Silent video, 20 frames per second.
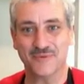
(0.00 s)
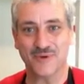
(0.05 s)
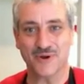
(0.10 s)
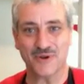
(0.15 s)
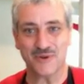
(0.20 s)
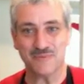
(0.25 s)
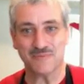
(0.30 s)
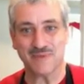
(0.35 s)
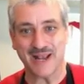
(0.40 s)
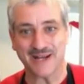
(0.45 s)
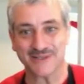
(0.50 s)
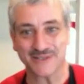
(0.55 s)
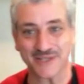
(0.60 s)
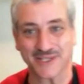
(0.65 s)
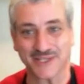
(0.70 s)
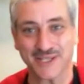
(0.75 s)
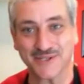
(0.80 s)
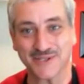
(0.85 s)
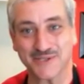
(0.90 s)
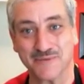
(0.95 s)
welcome back
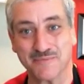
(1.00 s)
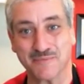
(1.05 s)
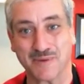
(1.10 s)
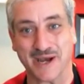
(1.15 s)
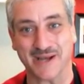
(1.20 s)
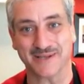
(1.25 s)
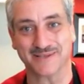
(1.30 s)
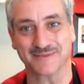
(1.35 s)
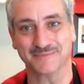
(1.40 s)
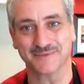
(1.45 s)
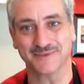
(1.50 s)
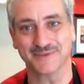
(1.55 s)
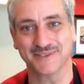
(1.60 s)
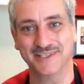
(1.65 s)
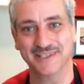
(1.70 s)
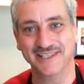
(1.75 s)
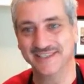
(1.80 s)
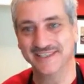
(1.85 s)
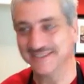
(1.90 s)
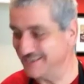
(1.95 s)
to Kitchen
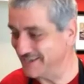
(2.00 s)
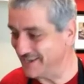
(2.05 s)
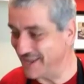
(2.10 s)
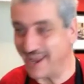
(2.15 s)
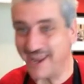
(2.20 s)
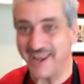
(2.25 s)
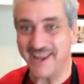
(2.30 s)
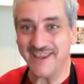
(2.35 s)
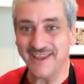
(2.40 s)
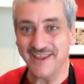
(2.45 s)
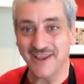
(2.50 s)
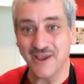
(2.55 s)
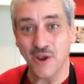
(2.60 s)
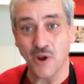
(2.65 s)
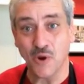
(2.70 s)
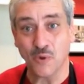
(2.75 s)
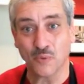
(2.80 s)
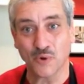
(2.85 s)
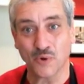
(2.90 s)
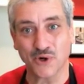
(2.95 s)
Possible. Today,
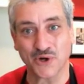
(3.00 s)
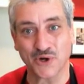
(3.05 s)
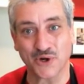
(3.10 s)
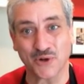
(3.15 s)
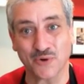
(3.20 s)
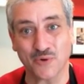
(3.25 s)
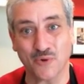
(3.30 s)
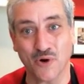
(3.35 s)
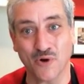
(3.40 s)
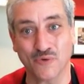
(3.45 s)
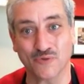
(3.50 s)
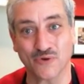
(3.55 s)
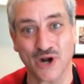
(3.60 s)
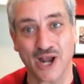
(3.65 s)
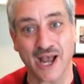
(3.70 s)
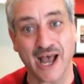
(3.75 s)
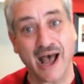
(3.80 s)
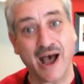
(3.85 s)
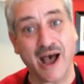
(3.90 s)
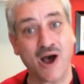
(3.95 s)
we're going to go over
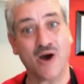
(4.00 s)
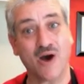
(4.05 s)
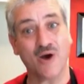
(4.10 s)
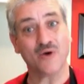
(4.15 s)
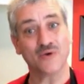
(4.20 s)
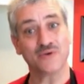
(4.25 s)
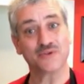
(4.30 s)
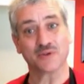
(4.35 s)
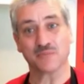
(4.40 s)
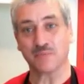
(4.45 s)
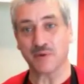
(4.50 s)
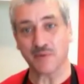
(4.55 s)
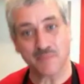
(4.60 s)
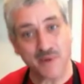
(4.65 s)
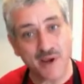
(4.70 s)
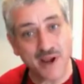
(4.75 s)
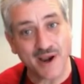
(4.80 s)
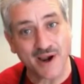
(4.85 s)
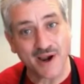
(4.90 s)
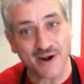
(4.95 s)
how to
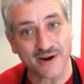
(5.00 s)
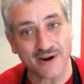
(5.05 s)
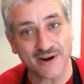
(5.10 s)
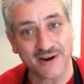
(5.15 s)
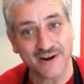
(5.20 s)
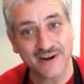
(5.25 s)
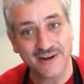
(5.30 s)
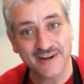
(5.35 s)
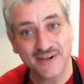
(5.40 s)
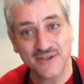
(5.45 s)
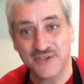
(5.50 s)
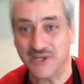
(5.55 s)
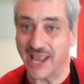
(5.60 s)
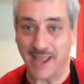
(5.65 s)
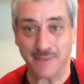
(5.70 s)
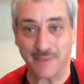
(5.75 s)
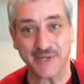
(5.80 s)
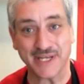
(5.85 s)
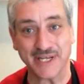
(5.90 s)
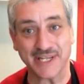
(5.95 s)
prepare
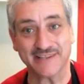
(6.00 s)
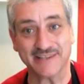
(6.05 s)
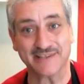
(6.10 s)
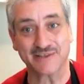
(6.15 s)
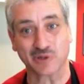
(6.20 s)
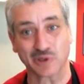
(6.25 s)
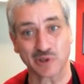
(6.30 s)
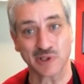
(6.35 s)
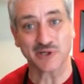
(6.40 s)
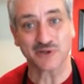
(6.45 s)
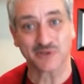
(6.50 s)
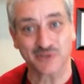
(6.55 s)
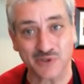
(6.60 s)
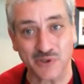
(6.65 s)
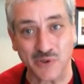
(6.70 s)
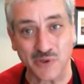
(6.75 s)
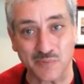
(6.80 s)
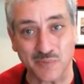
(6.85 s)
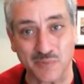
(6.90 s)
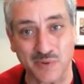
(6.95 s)
Japanese clear
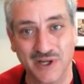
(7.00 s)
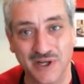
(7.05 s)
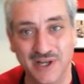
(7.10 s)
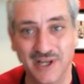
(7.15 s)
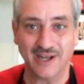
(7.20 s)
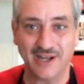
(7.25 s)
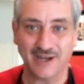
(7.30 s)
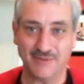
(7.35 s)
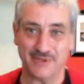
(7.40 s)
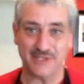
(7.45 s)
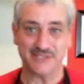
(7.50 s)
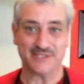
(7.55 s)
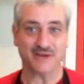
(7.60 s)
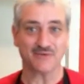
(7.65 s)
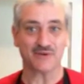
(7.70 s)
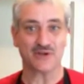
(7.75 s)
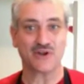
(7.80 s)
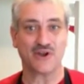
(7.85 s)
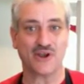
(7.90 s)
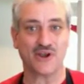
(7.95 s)
soup. How many's
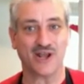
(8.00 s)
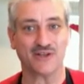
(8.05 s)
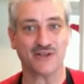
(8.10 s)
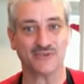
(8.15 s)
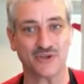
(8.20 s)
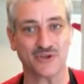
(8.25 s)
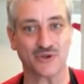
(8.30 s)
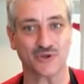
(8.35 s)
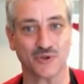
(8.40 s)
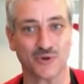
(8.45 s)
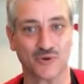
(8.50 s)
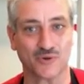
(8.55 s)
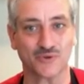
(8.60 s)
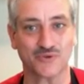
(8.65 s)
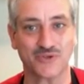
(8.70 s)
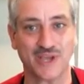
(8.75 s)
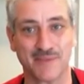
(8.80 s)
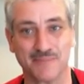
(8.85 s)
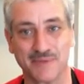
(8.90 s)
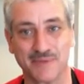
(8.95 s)
ever gone out to your
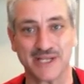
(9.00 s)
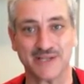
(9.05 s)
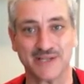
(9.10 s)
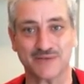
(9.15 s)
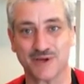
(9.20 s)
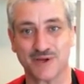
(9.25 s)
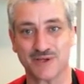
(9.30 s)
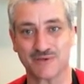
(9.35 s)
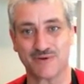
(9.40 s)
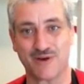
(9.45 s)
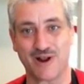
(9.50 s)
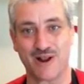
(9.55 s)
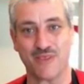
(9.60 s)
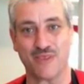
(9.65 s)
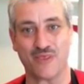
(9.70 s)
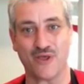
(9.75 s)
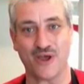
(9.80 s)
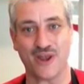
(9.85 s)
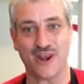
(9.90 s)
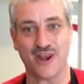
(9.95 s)
local Japanese restaurant
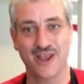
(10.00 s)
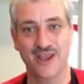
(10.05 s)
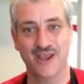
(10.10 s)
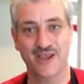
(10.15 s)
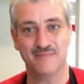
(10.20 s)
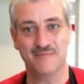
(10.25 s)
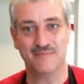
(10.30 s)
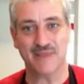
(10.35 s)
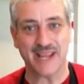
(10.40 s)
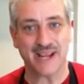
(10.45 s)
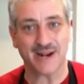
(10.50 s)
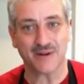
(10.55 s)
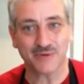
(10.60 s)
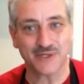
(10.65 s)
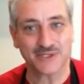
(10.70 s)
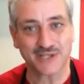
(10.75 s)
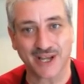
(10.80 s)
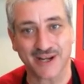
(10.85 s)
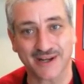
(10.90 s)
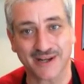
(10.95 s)
and thought, man, I
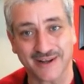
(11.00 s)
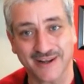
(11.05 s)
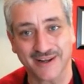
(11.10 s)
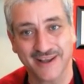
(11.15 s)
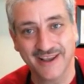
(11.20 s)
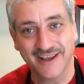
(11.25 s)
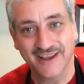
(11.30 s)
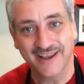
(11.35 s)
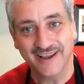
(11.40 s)
wish I could